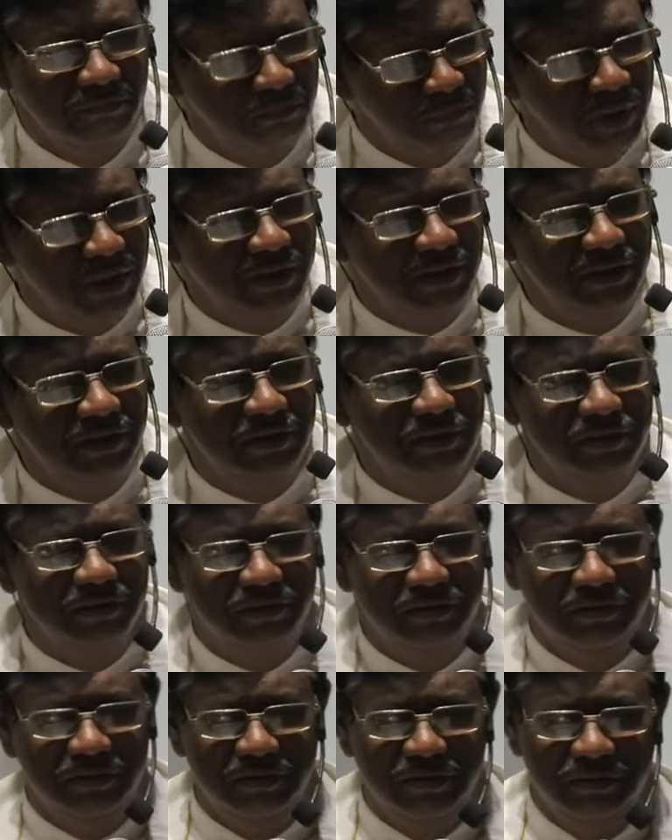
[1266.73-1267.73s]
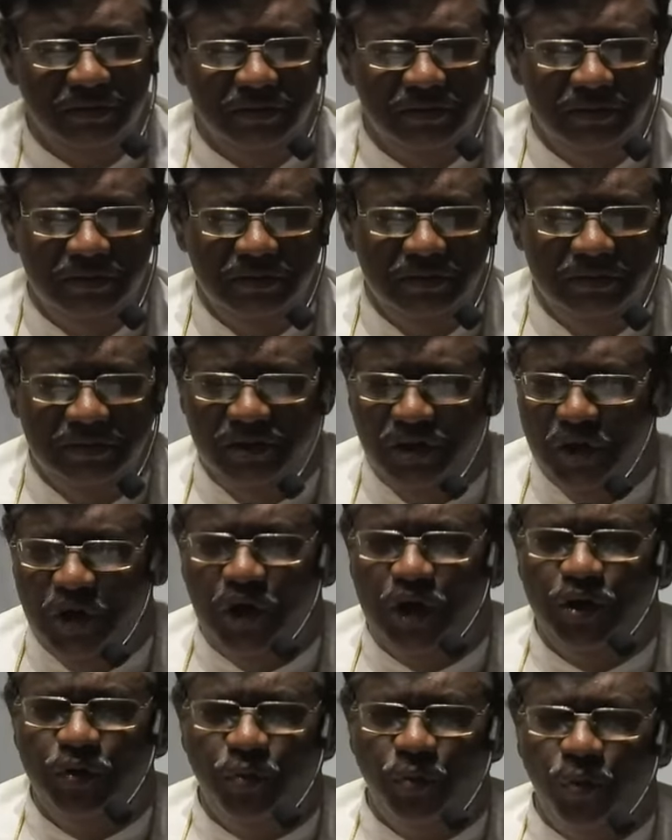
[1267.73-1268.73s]
But the
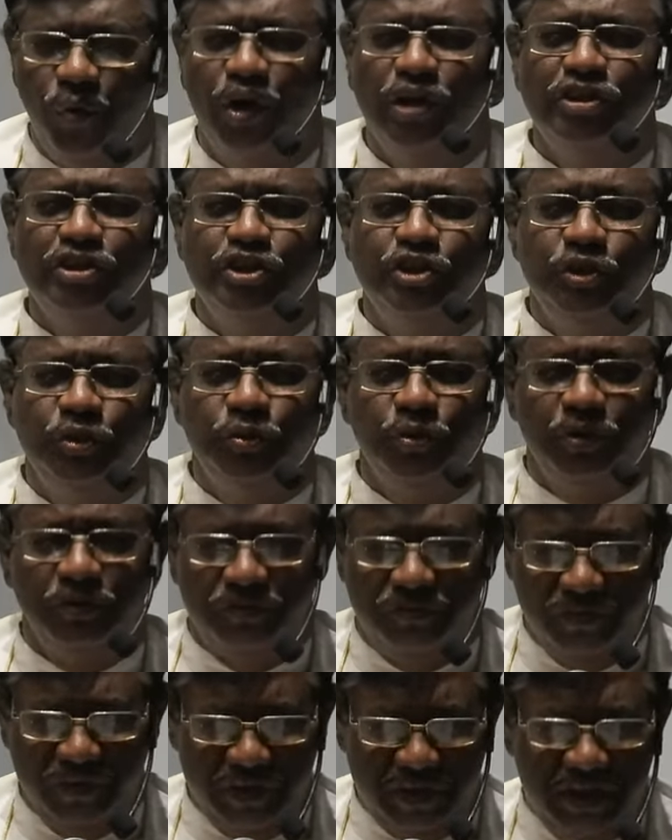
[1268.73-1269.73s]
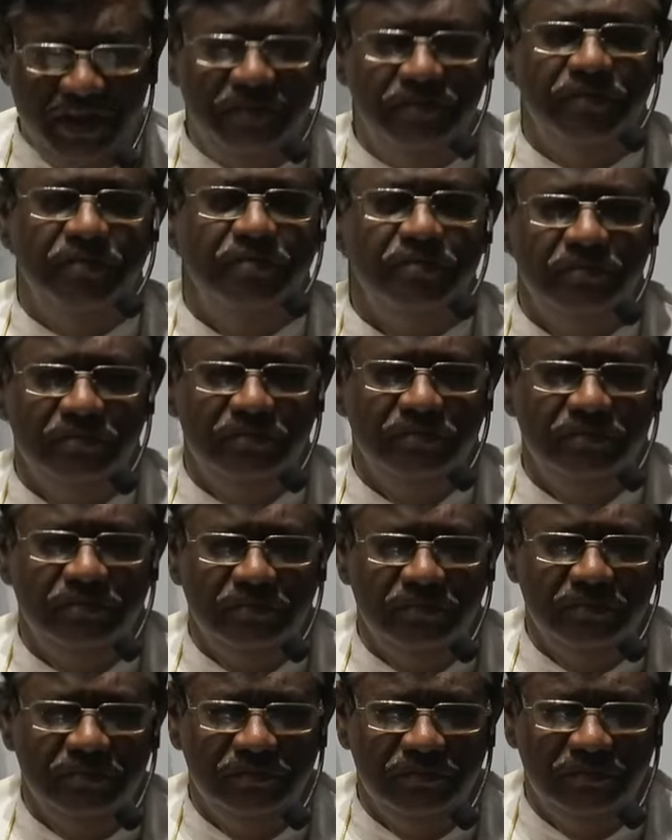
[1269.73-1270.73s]
Lord wants you to forgive
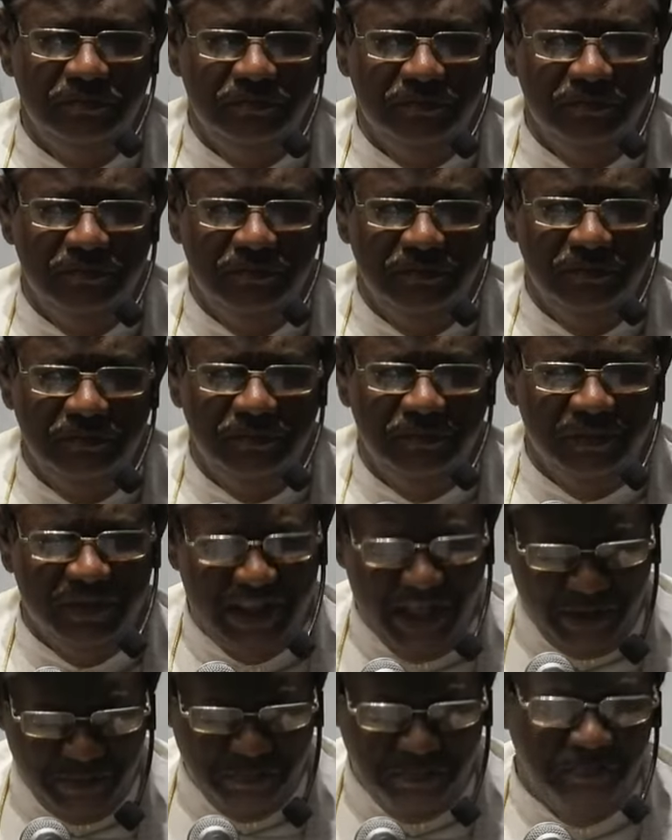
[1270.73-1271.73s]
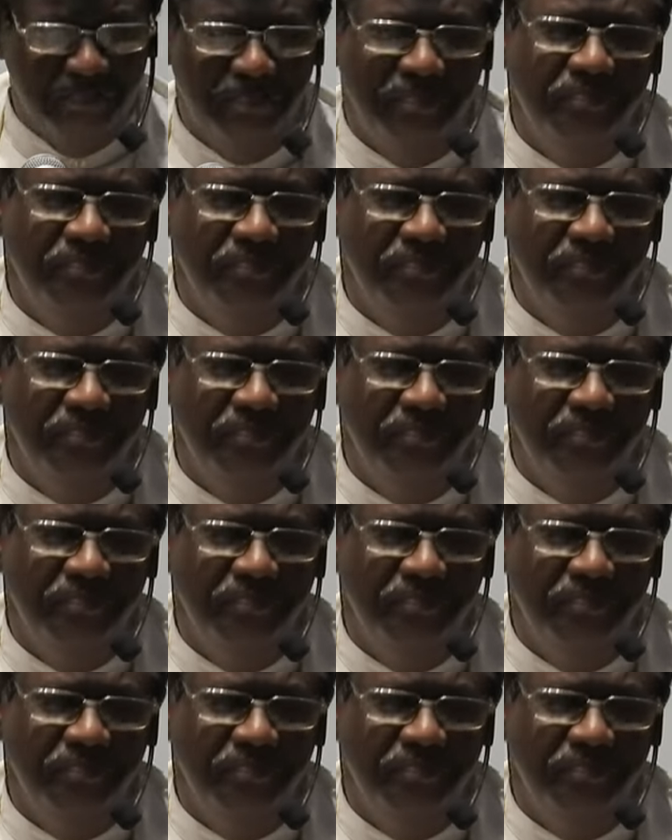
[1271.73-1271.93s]
them.